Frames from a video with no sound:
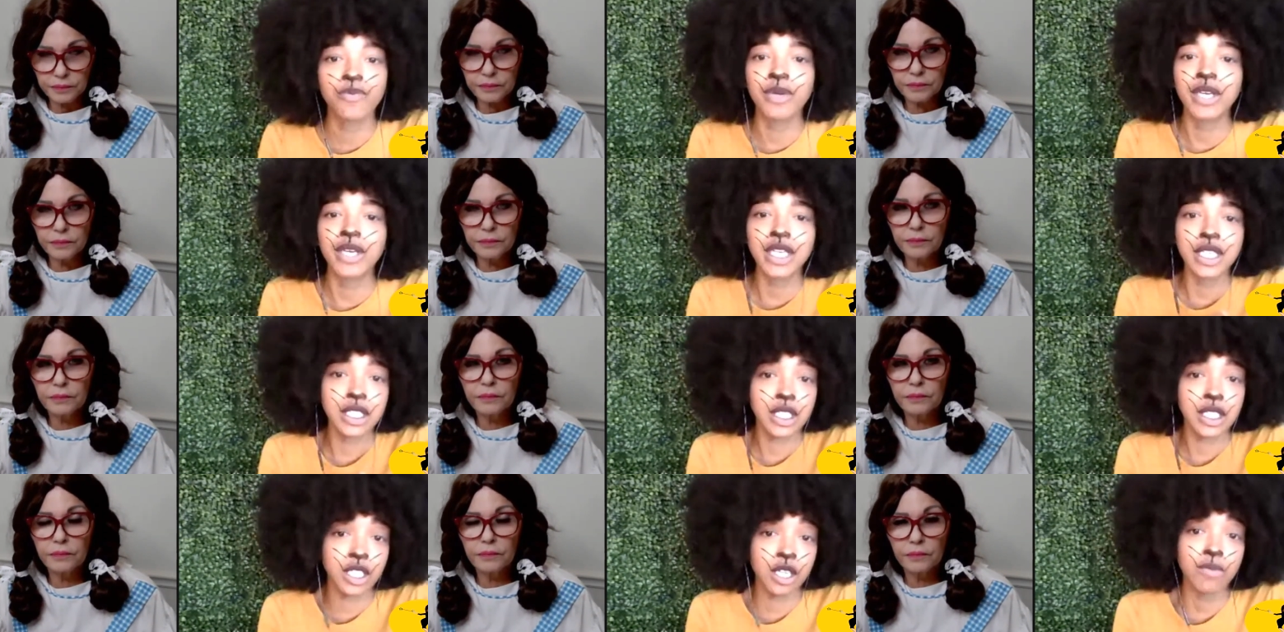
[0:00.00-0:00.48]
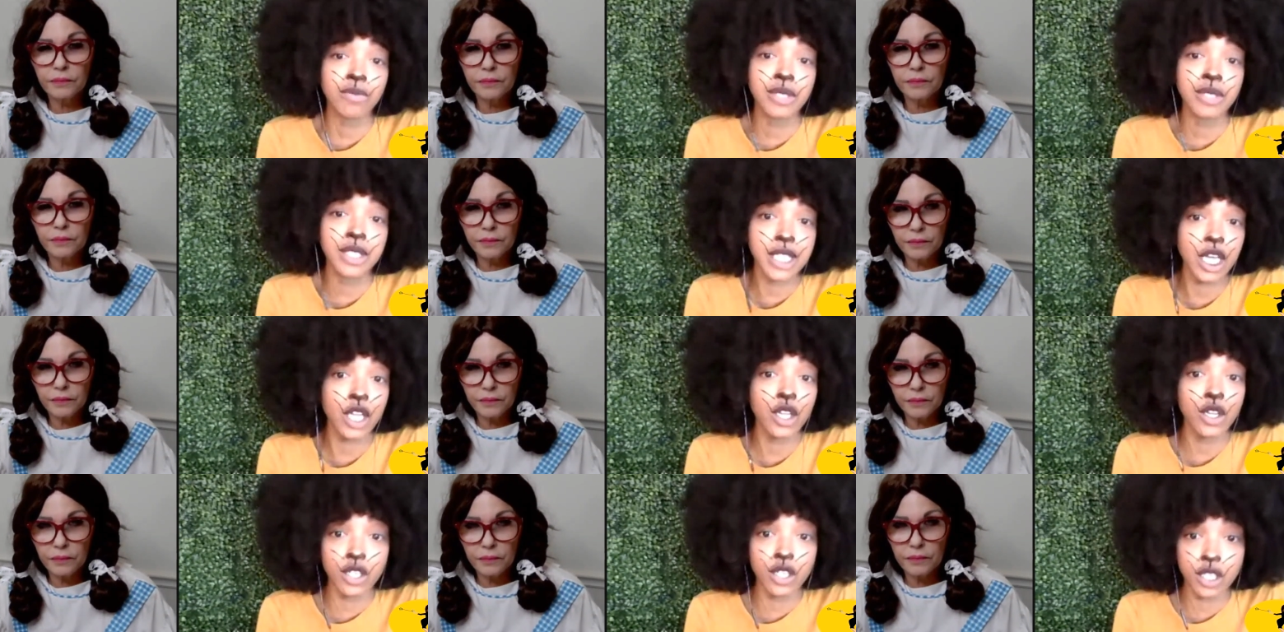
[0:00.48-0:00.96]
Speaker 1: because some
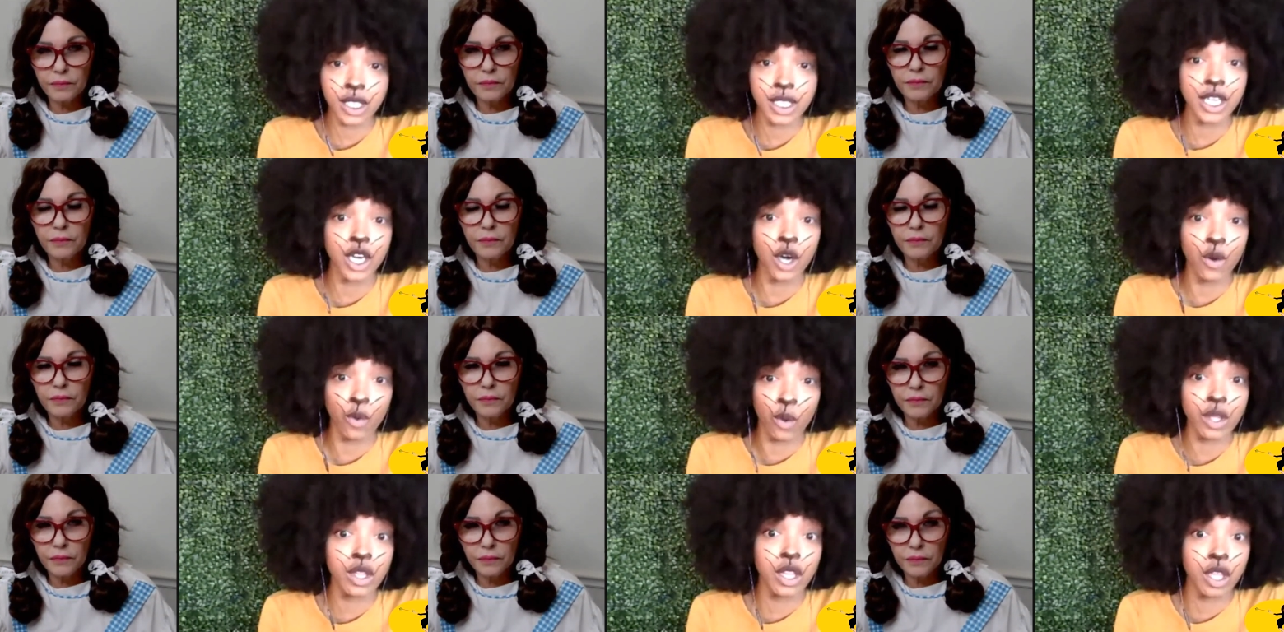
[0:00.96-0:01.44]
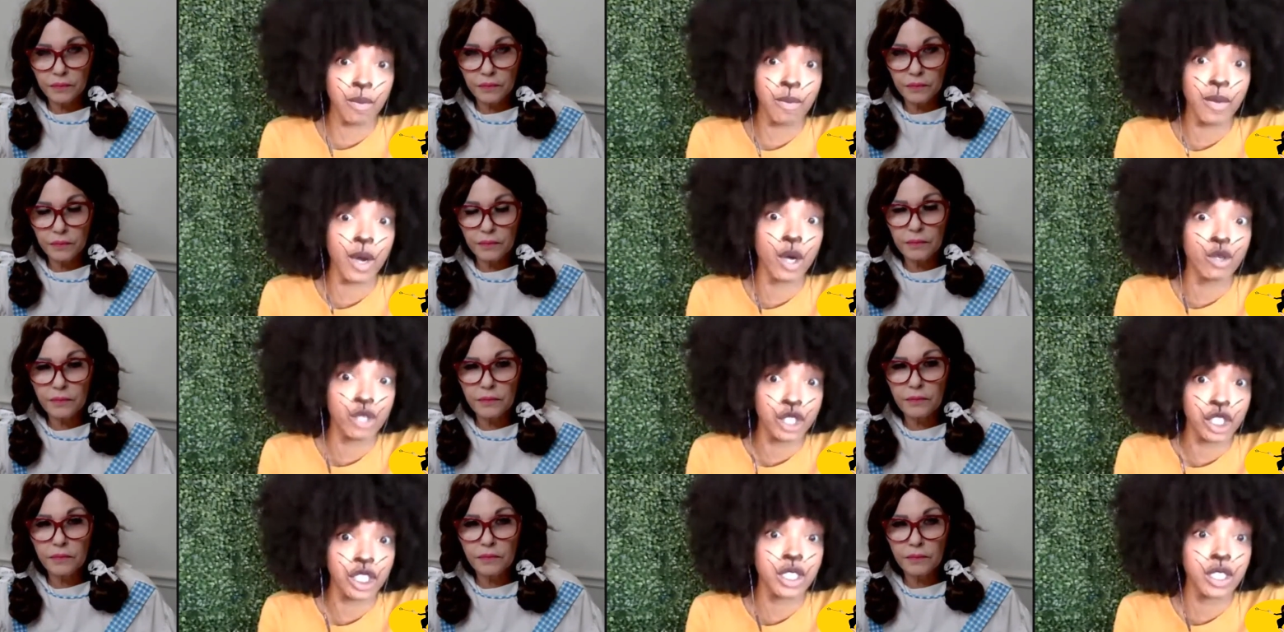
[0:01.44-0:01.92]
sellers sell with
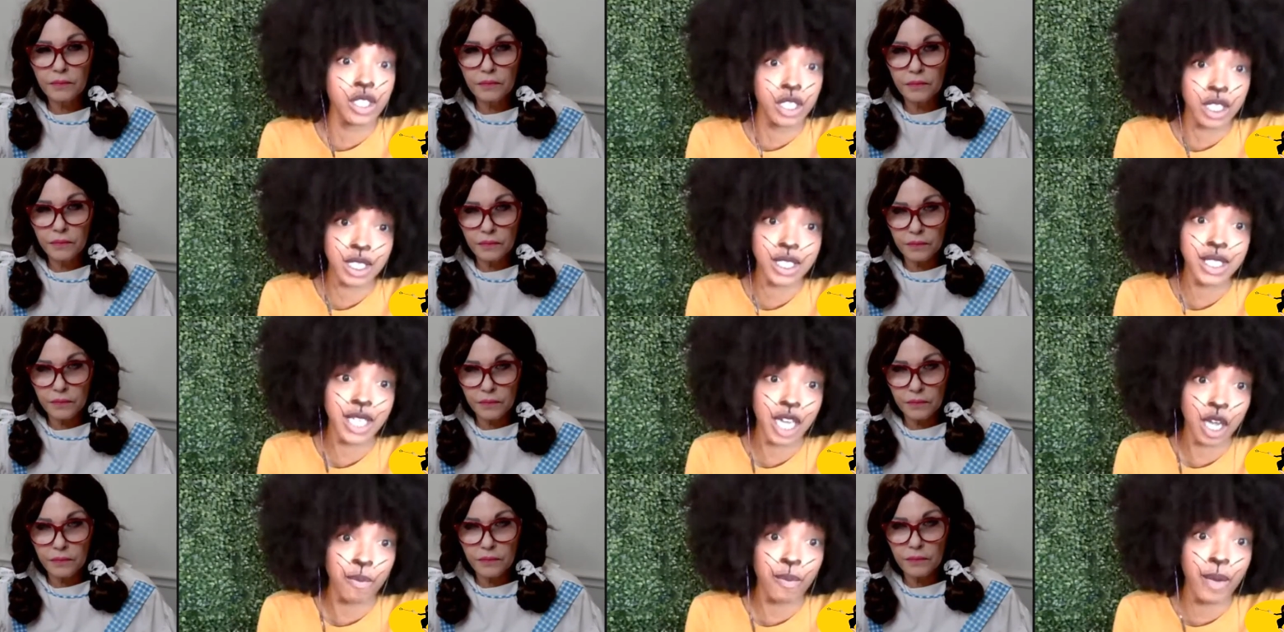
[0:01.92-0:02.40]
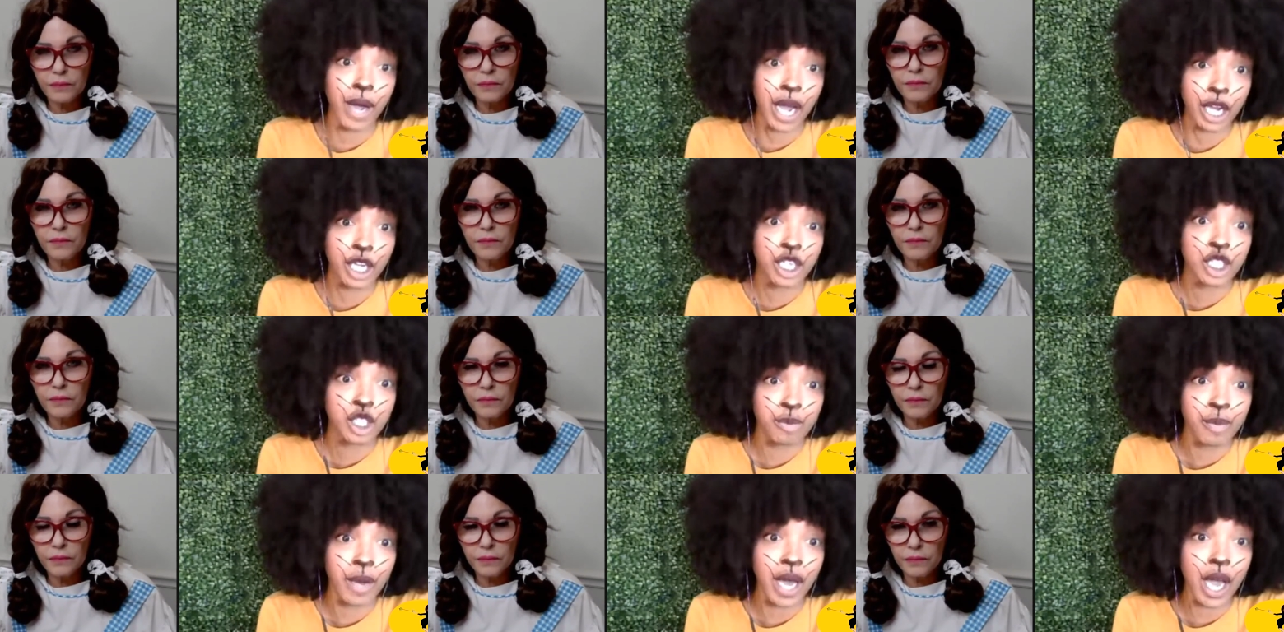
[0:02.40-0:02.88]
emotion, just like
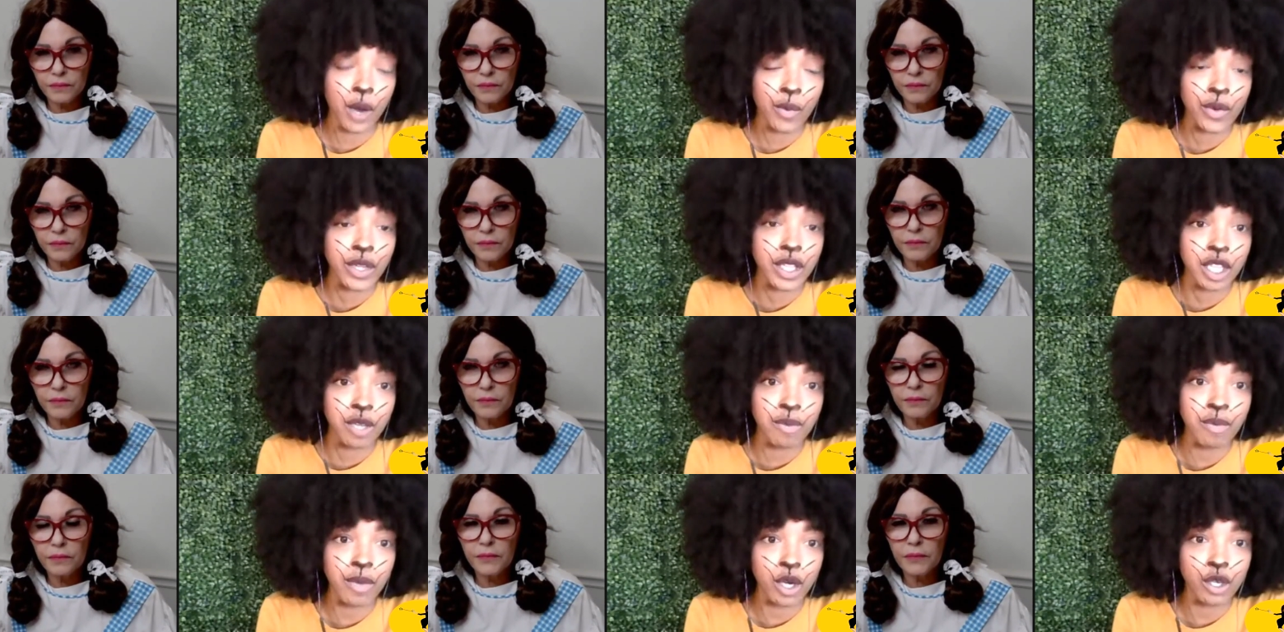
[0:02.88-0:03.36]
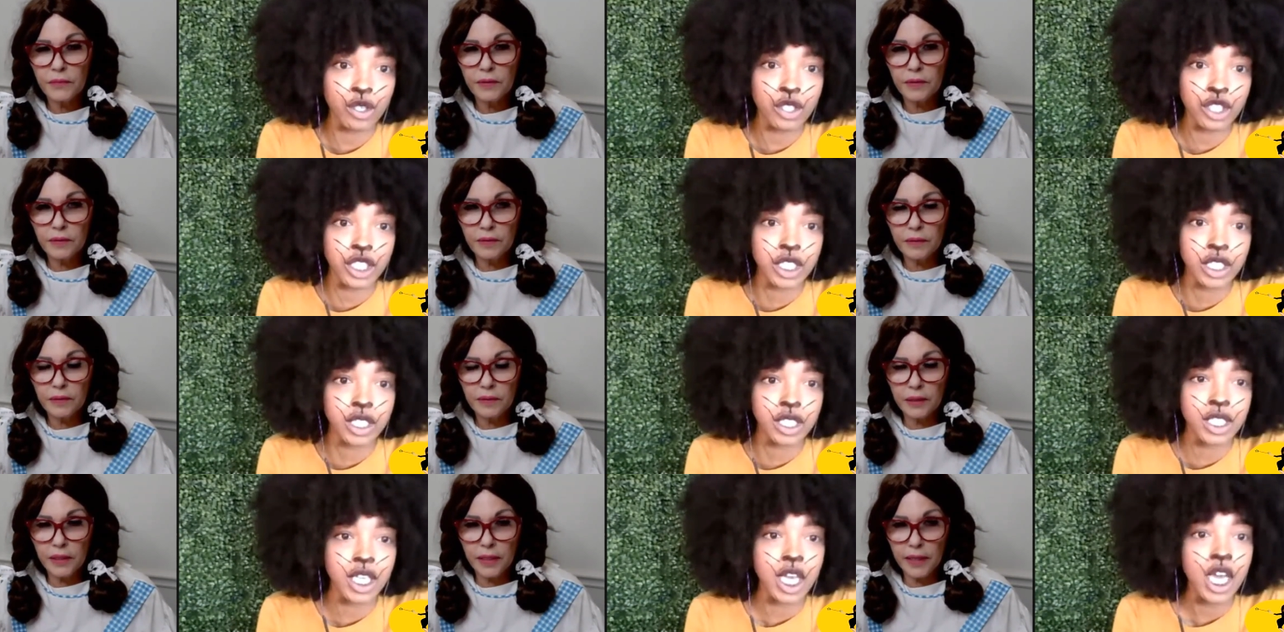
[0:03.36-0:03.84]
buyers buy with
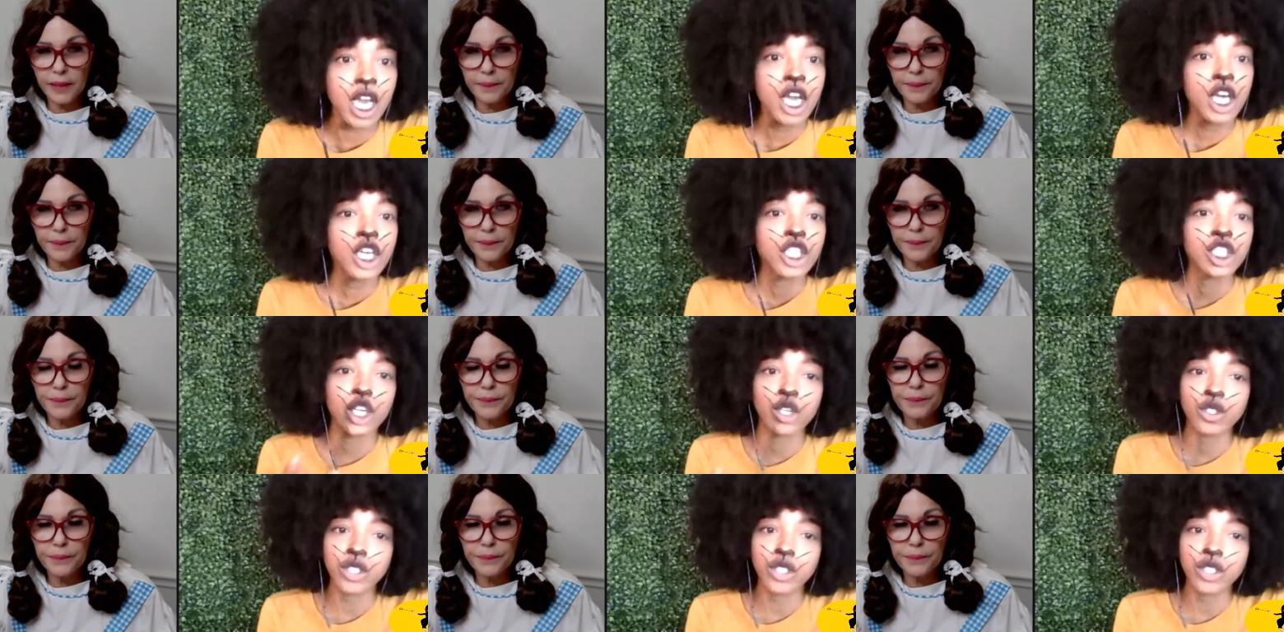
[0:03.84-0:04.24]
emotions. Yep.